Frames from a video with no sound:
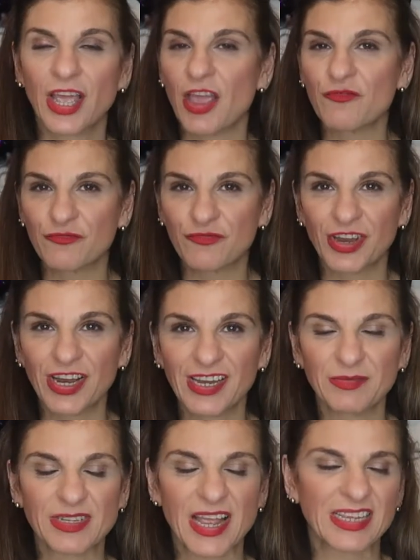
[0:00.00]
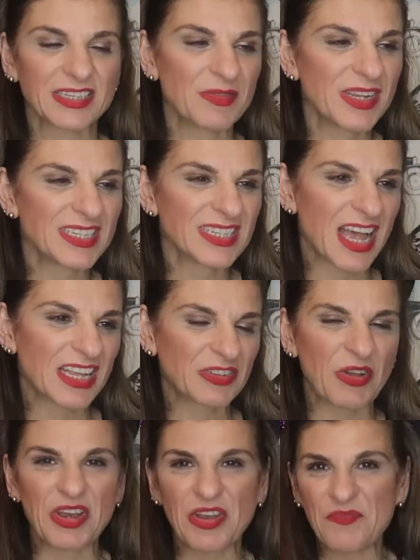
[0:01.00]
it really likes when they start
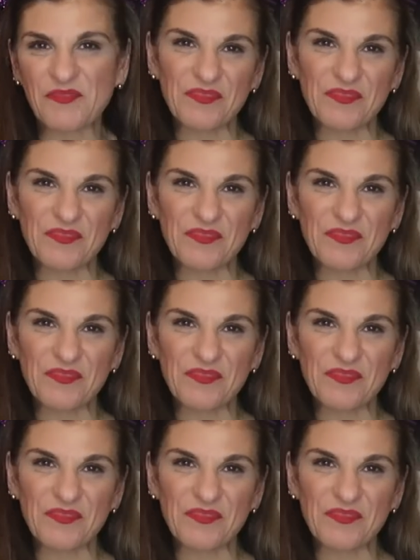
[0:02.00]
going